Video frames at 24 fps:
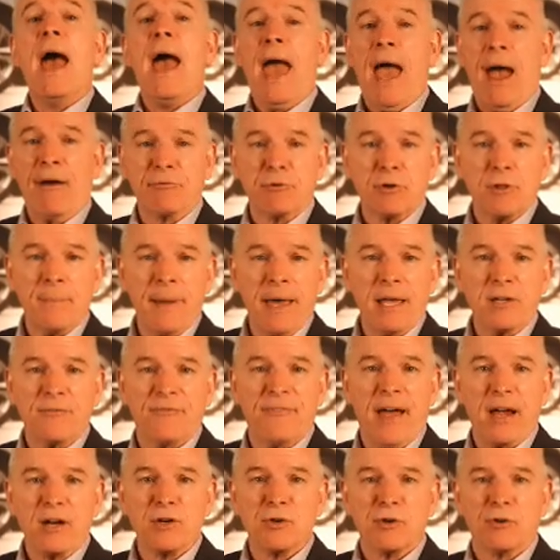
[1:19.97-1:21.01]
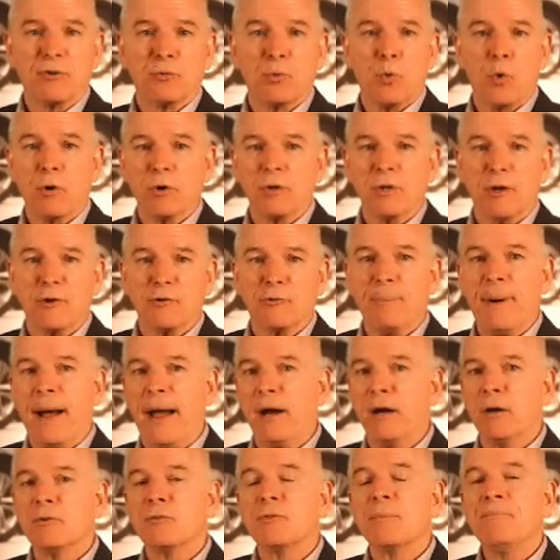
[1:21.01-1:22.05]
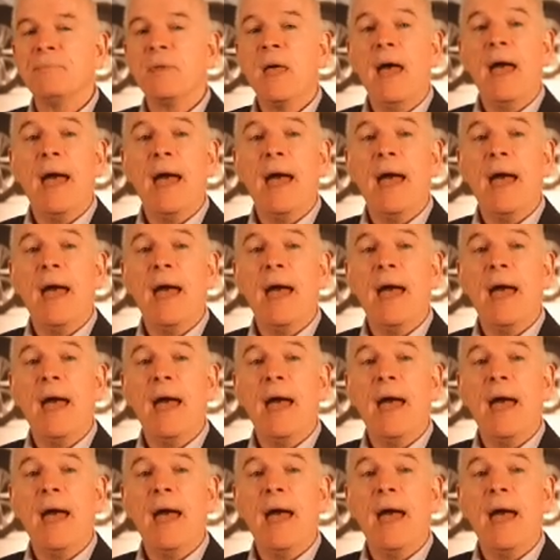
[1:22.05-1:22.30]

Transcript: after the manufacturer's warranty expires,